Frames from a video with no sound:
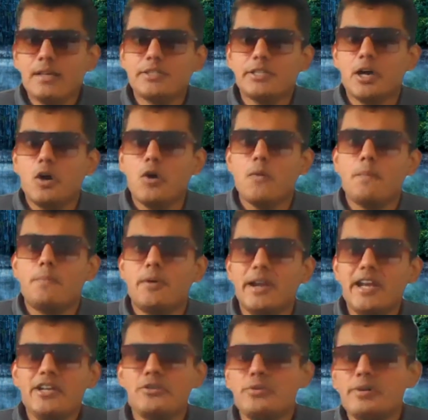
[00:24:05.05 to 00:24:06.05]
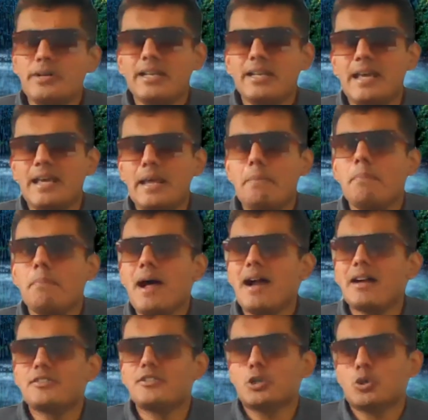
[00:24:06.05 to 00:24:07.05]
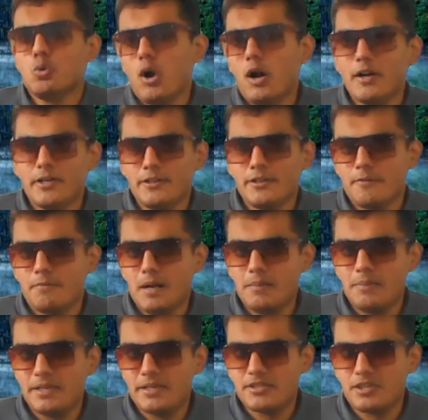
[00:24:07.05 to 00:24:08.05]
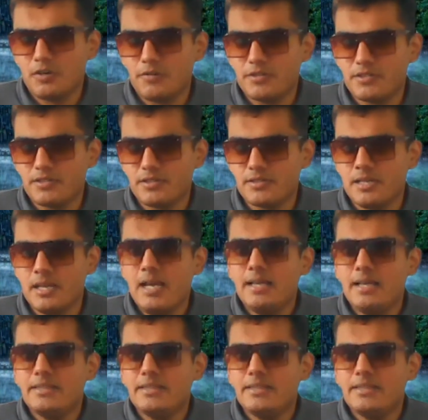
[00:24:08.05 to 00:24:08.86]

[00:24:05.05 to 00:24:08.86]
So, brain drain impacts the quality of public services.